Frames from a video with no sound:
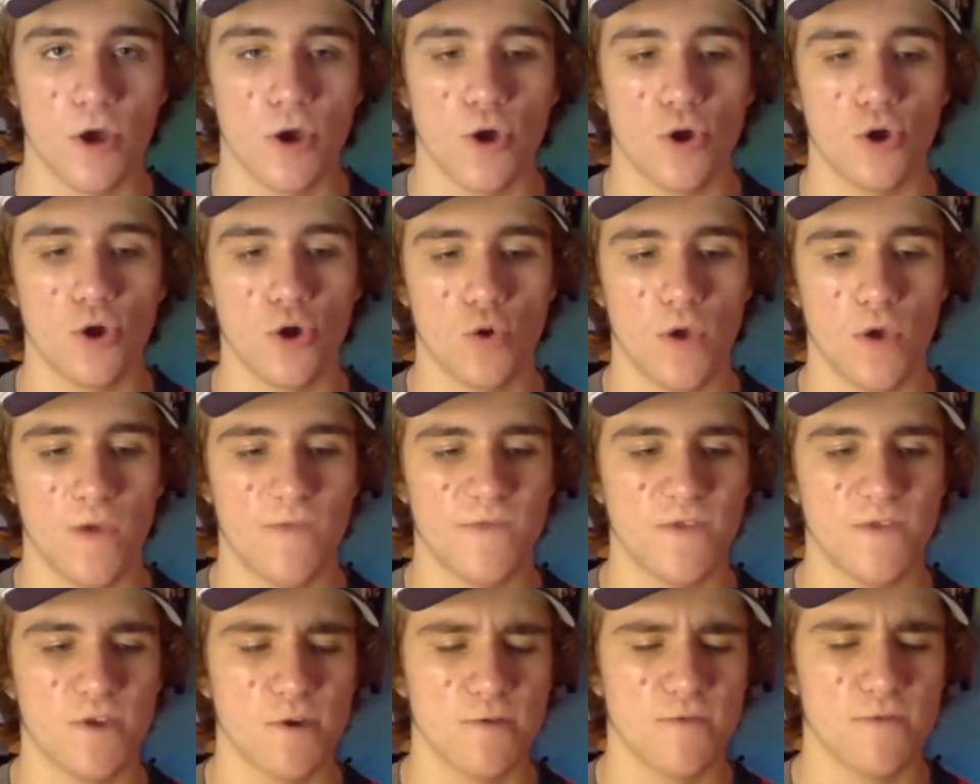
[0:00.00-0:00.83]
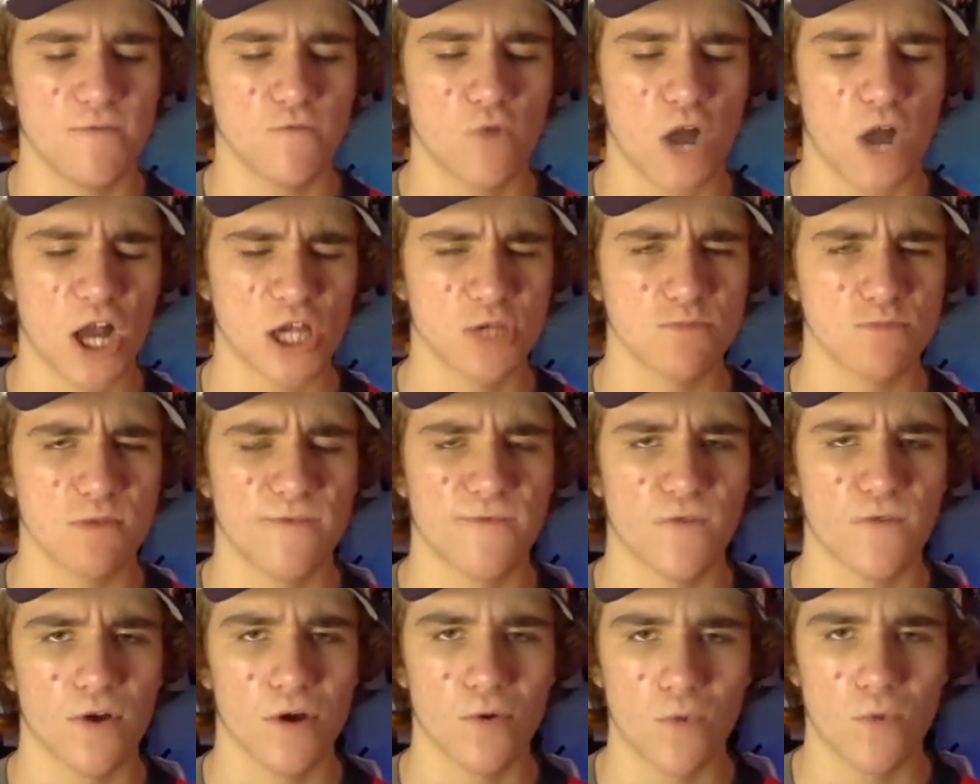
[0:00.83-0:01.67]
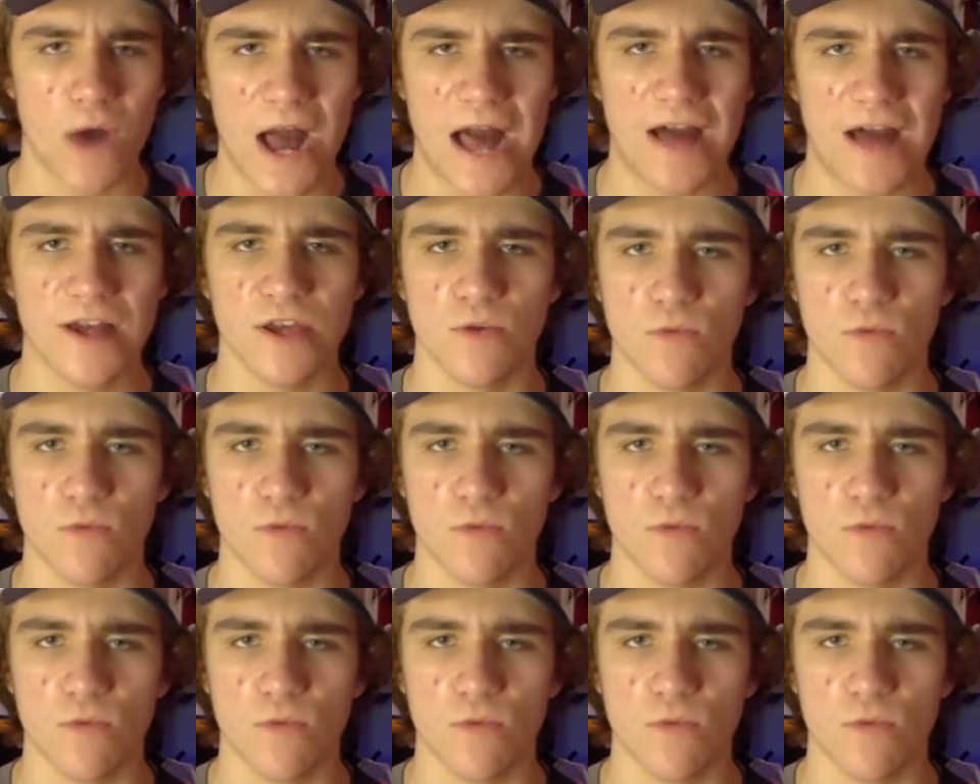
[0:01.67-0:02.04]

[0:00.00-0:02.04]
who, if you've watched me for a while,